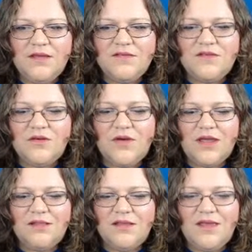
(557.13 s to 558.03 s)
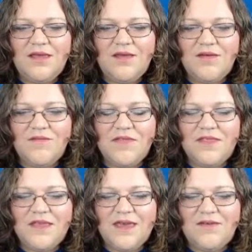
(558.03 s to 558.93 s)
So I love that
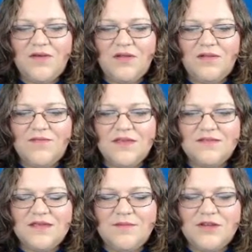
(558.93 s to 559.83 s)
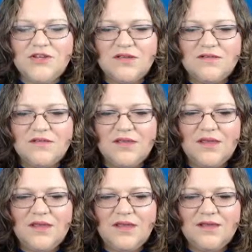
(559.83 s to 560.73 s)
they have all of these images
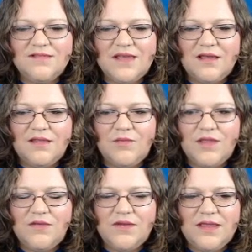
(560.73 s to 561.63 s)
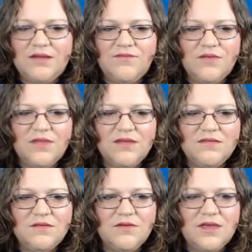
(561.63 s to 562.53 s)
like exactly what you need for
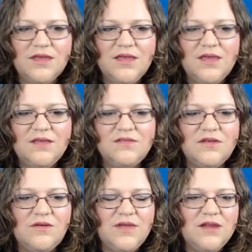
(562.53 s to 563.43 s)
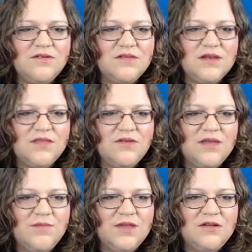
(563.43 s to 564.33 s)
this. Okay, so here's another
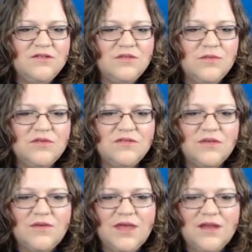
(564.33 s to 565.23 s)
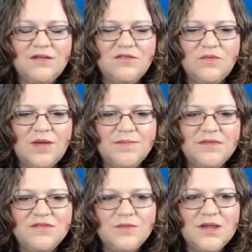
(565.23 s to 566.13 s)
image. So we'll just go ahead and swap
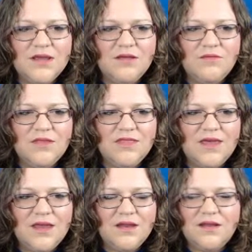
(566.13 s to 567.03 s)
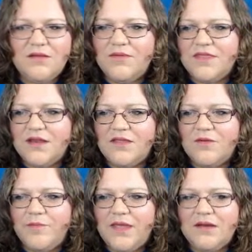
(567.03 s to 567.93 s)
this one out with
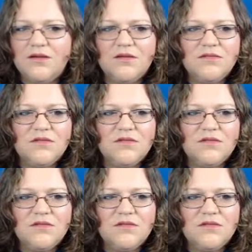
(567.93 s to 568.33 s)
another banner.